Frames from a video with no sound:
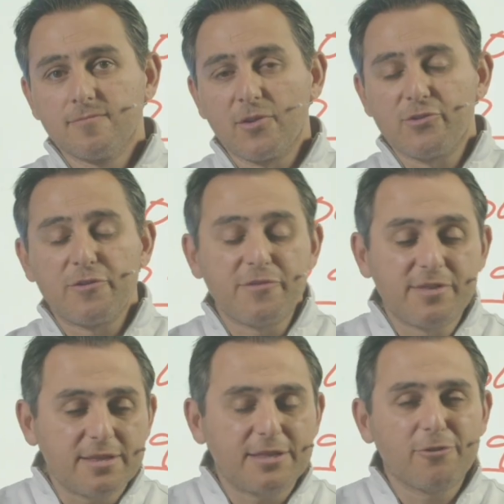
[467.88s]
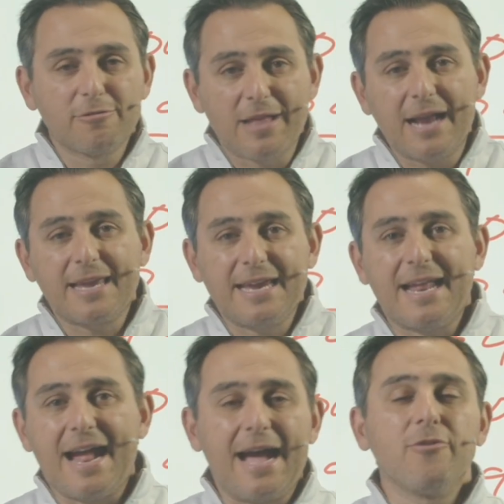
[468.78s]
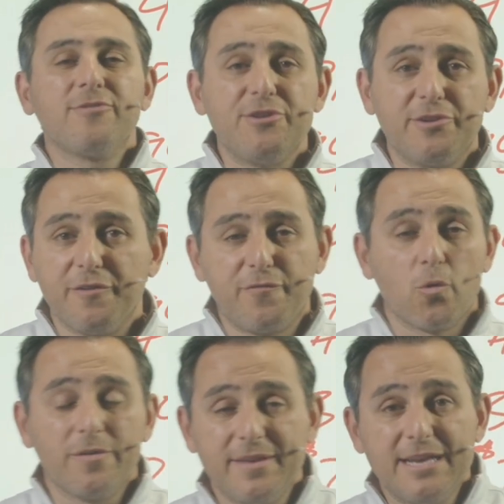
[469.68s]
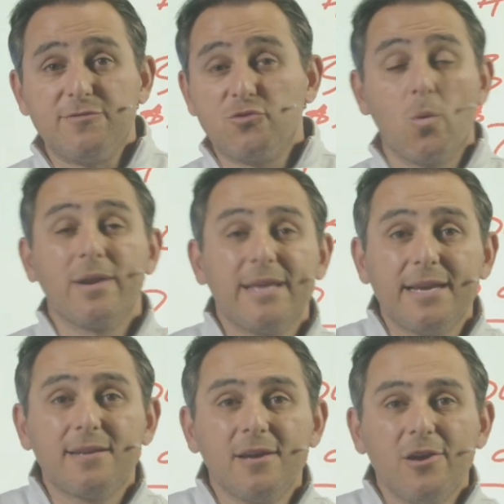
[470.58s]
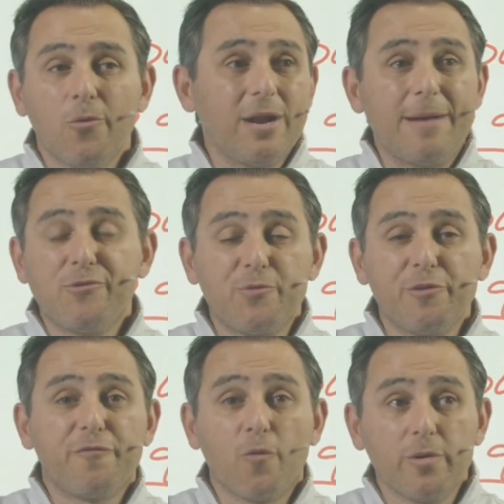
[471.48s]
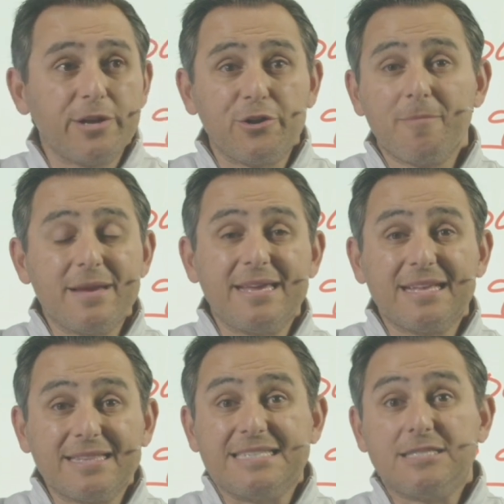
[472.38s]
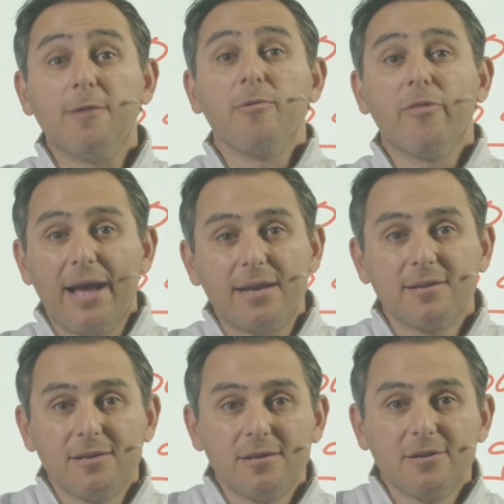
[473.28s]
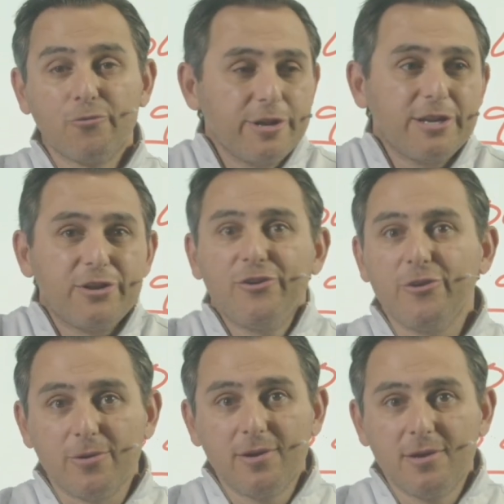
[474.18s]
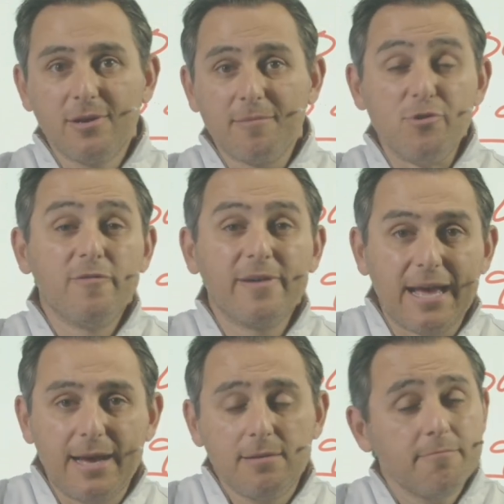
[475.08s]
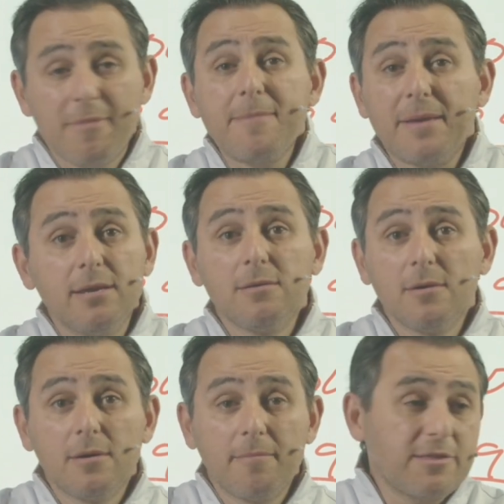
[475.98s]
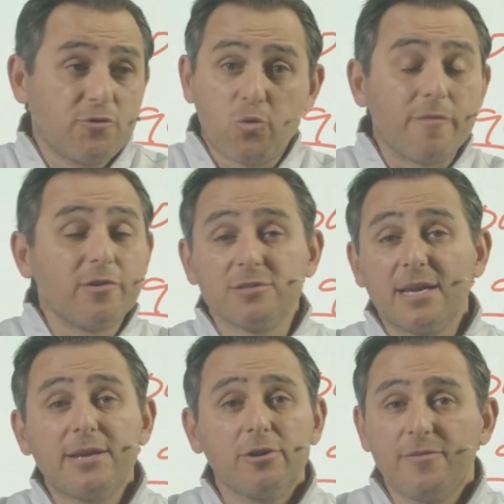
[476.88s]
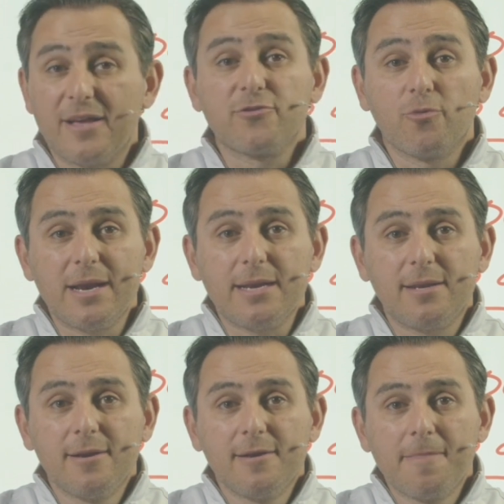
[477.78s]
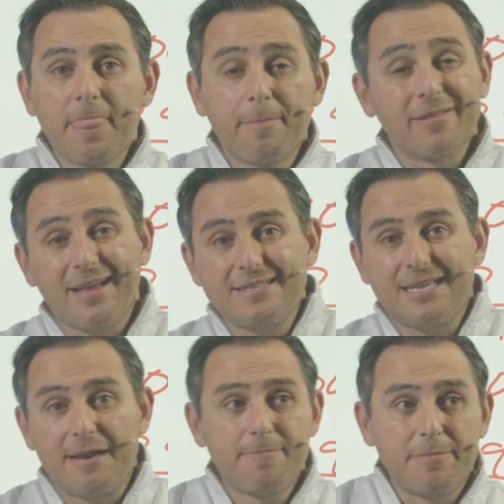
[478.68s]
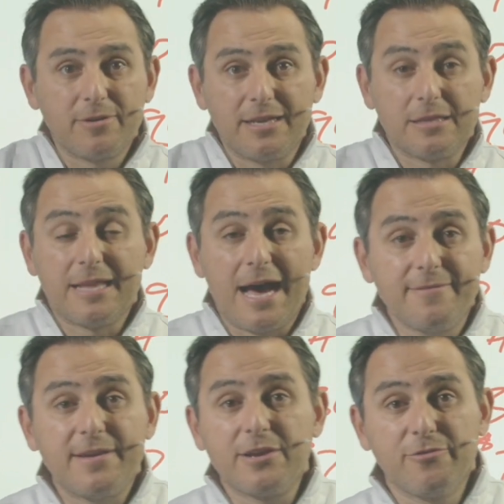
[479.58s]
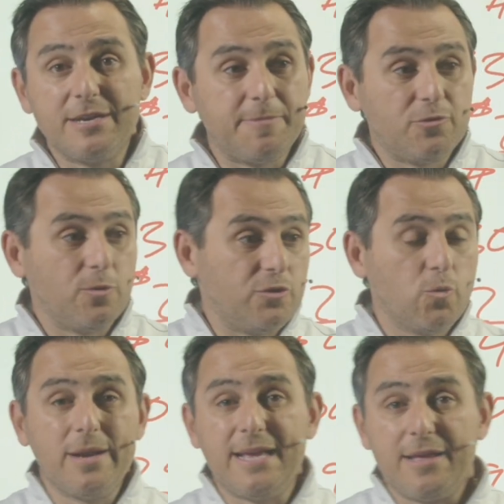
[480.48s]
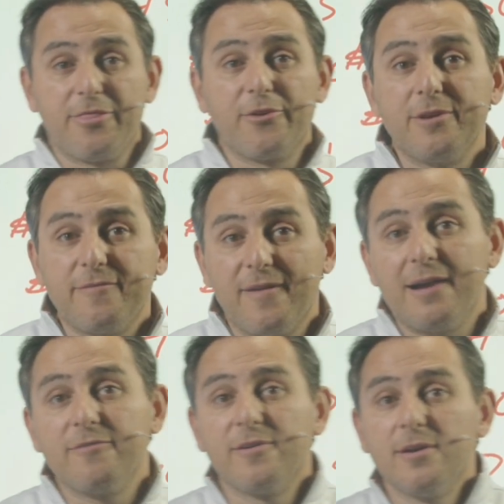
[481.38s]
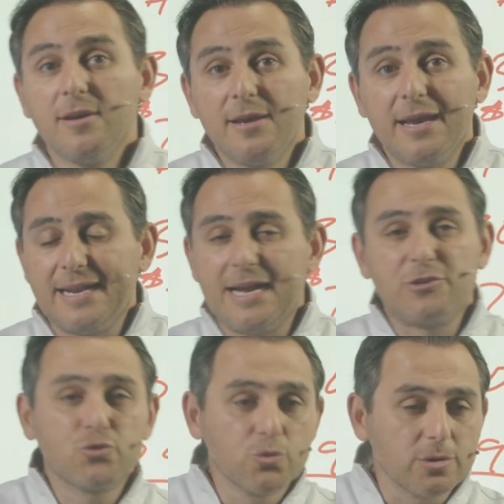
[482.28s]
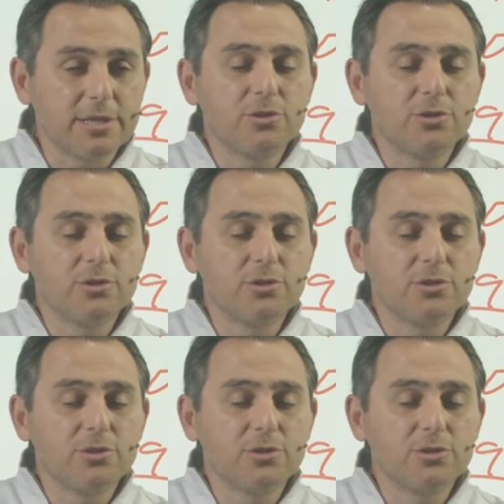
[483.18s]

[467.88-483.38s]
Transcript: So if you sit there and lock in a house that you can afford at the age of 28, what happens when you're 40 and you're making at least double that? What are you going to do? Move again? Maybe. That's 12 years later. That's great. But a lot of times people get a lot of increase between 28 and 35. And I truly,